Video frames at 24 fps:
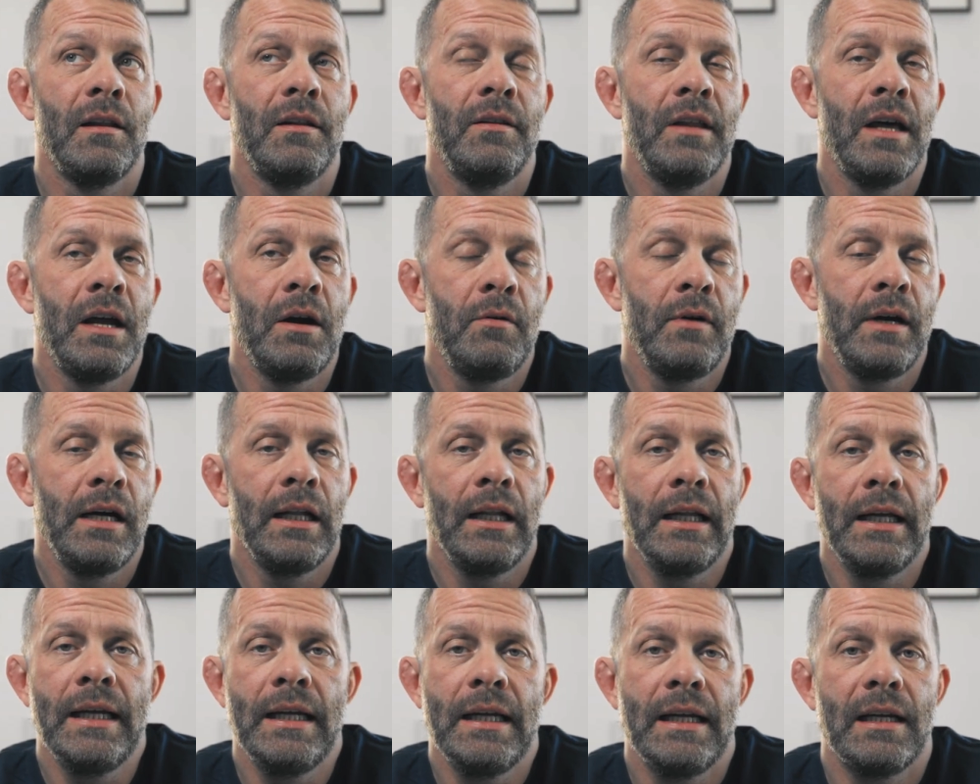they
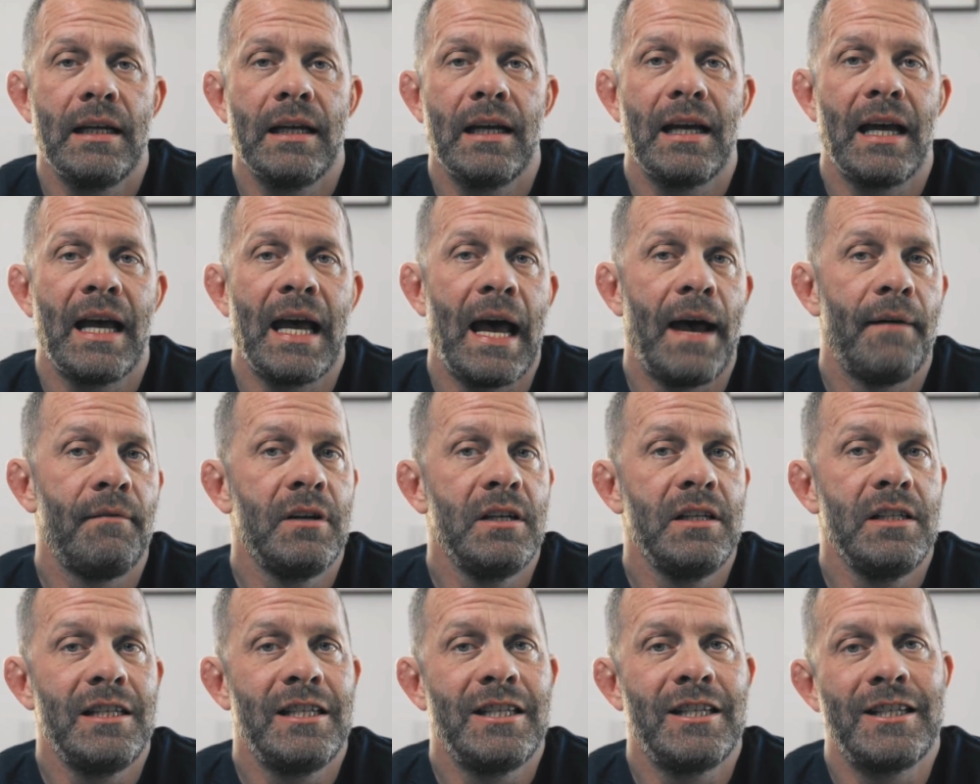really
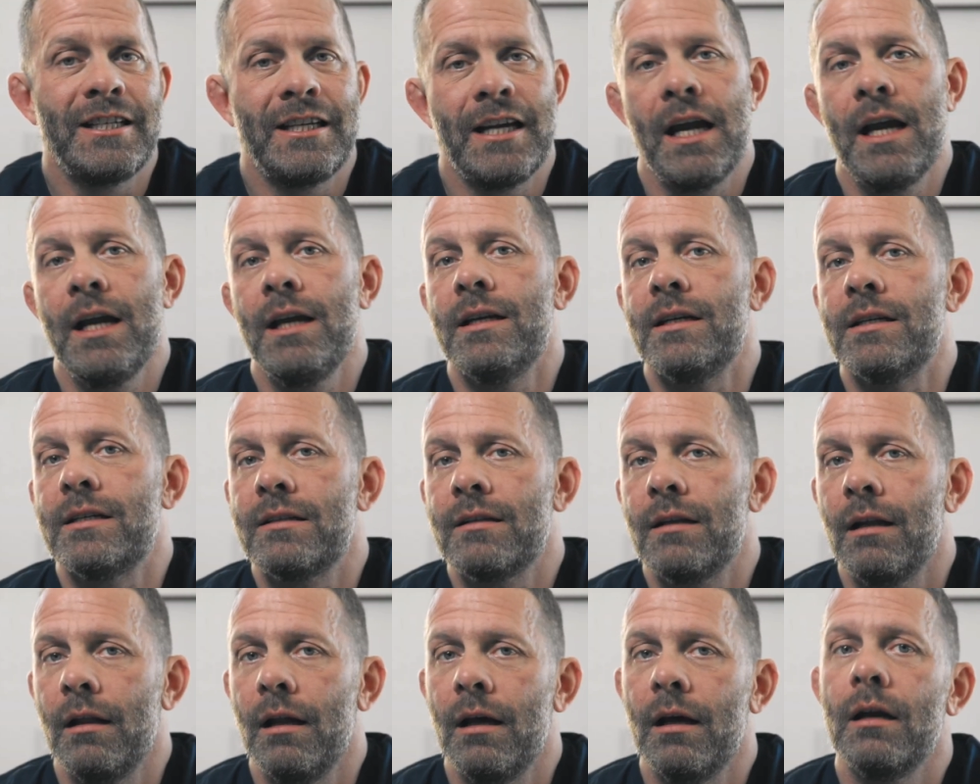haven't
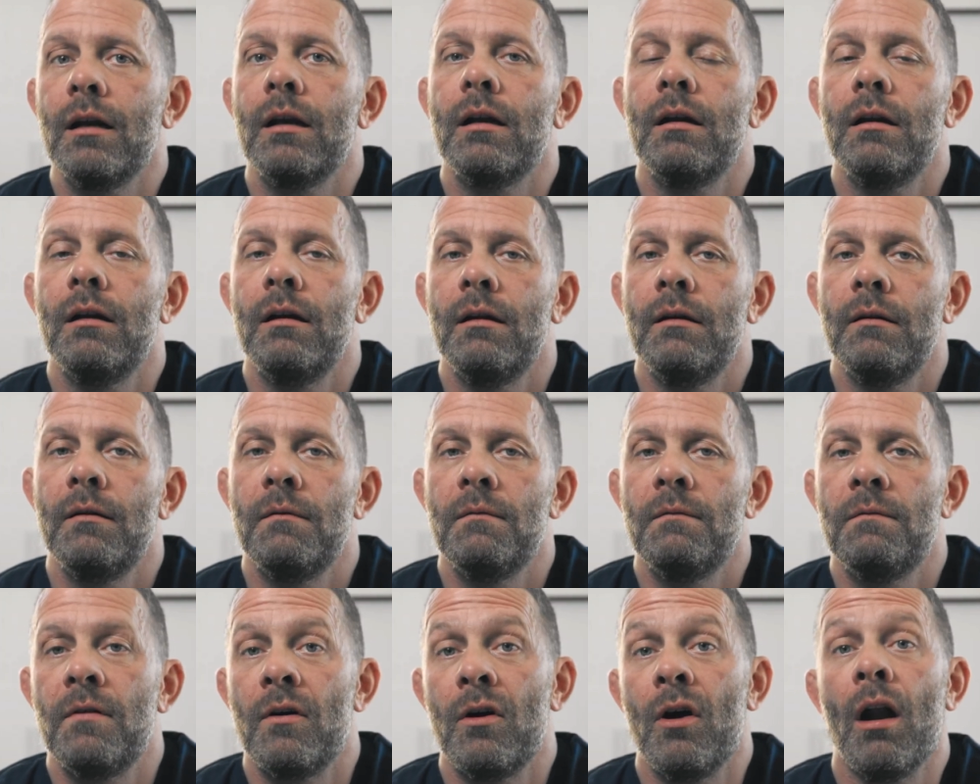changed a lot
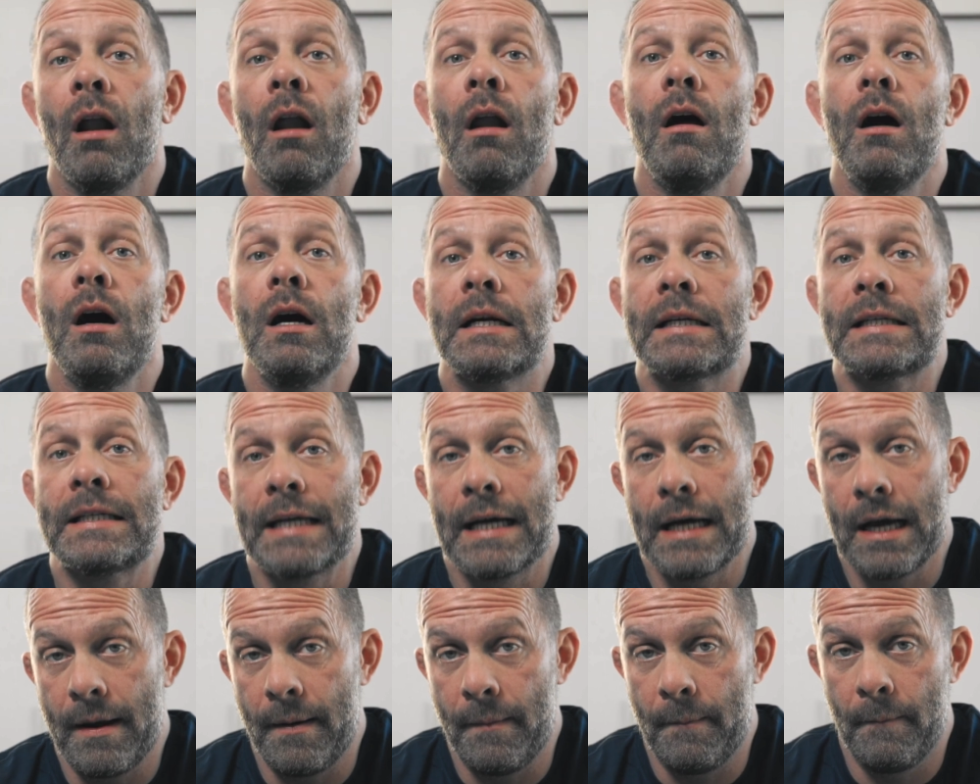for a long
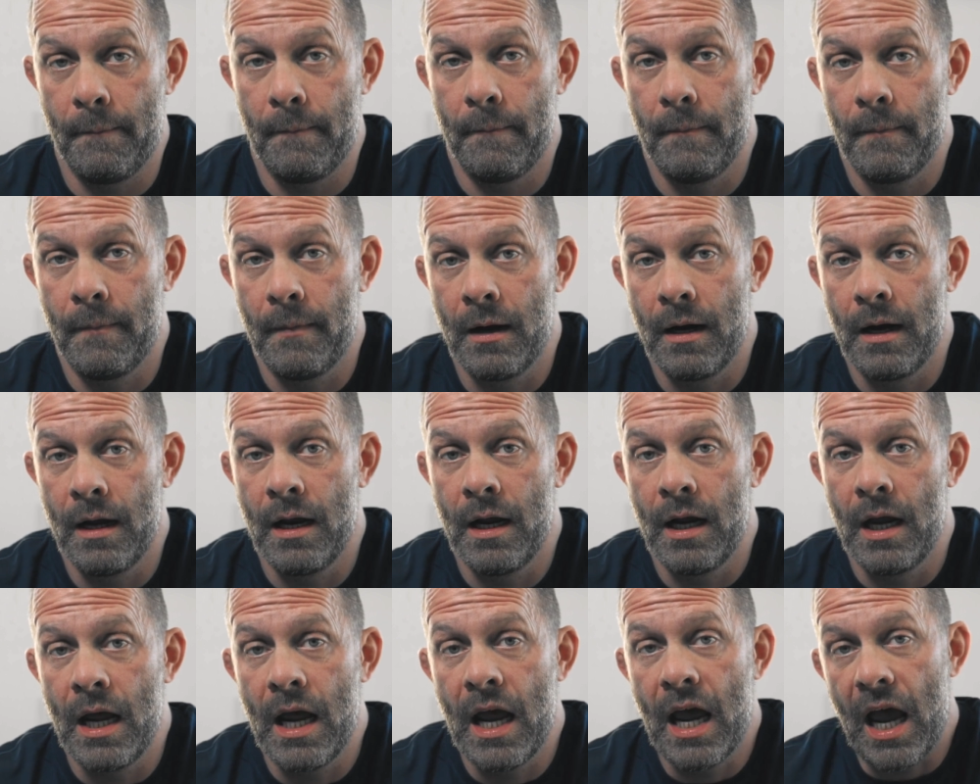time.
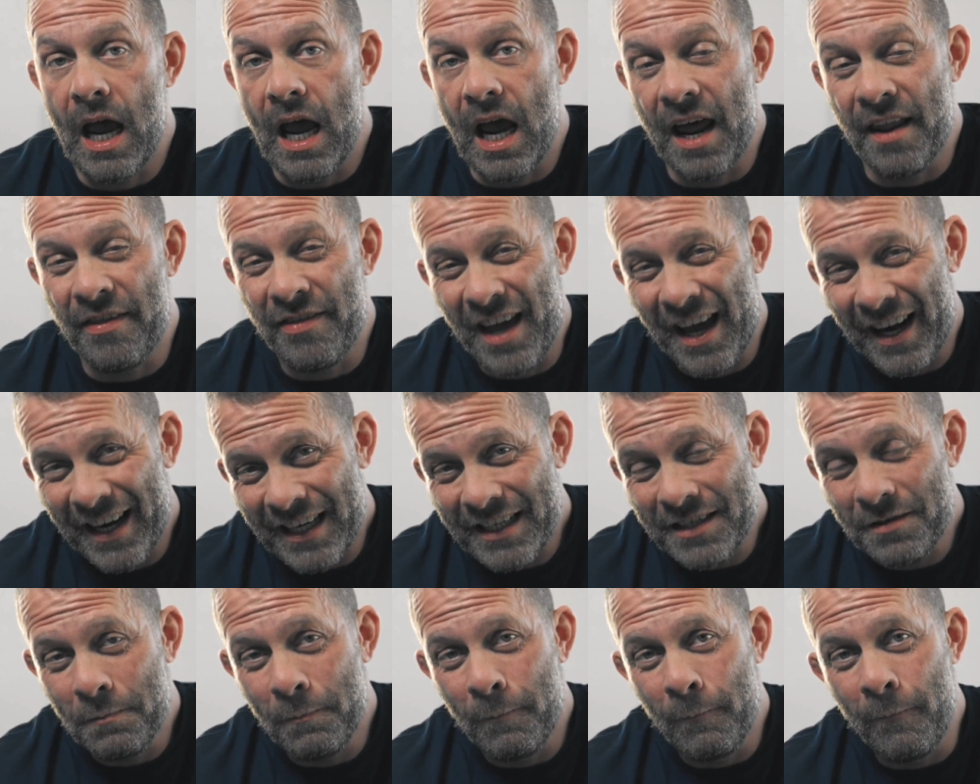And that
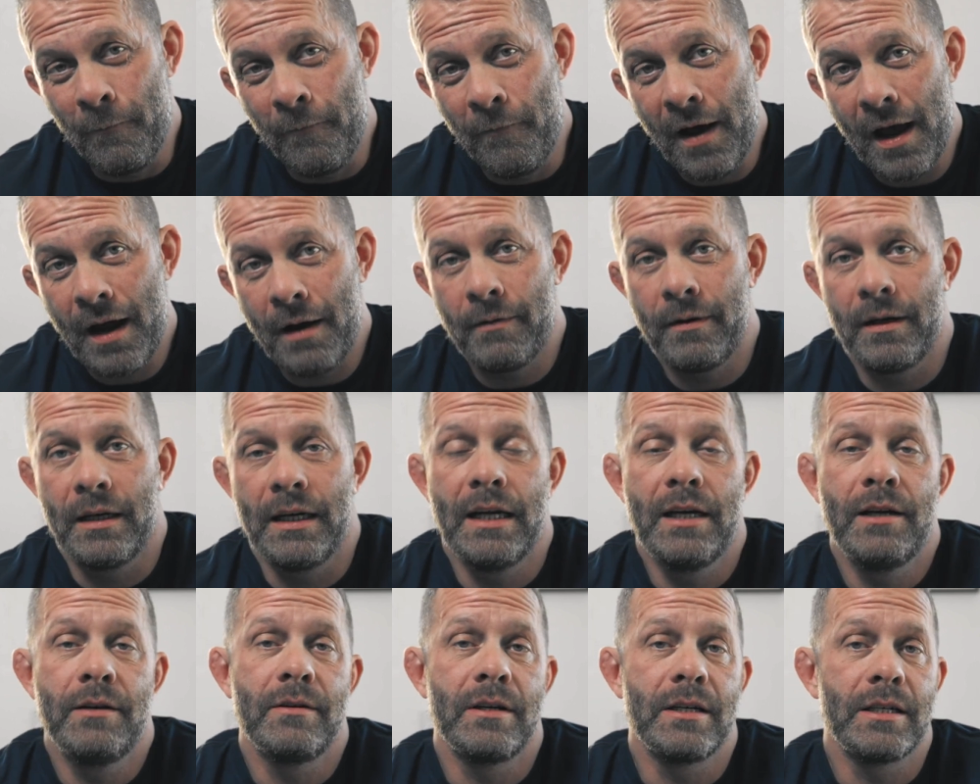is
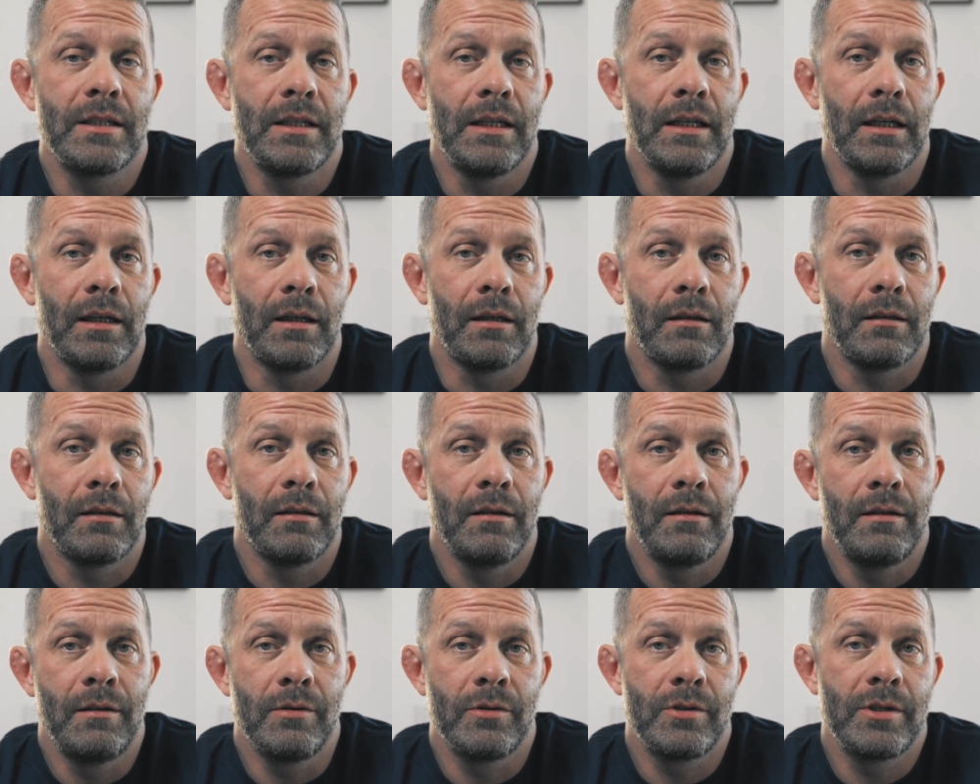very interesting
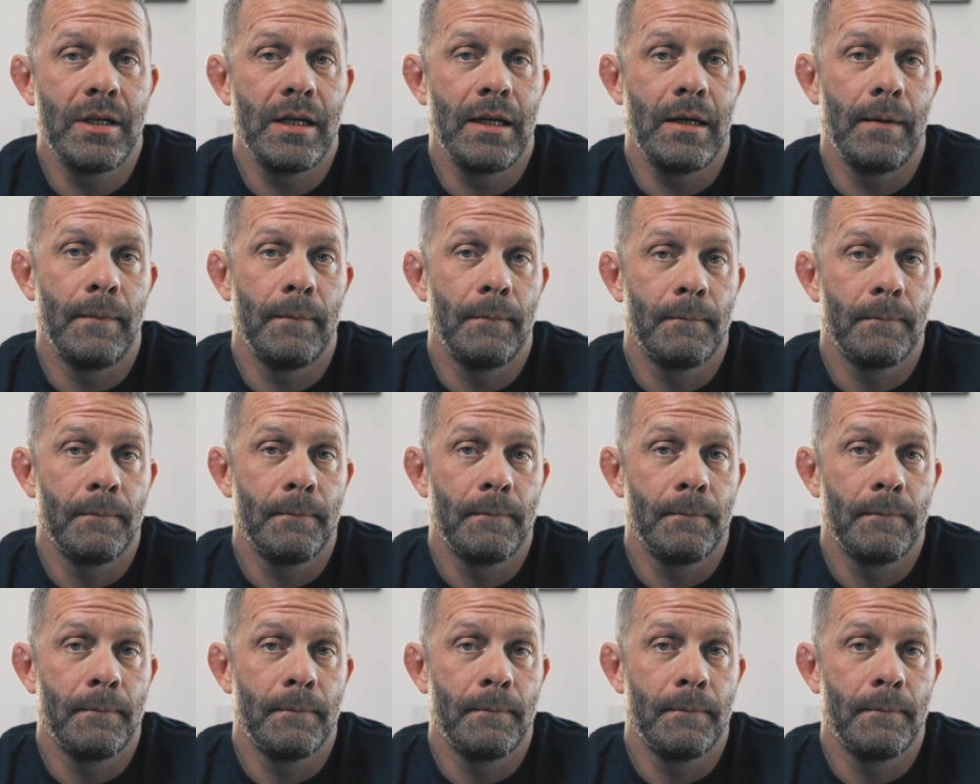to see.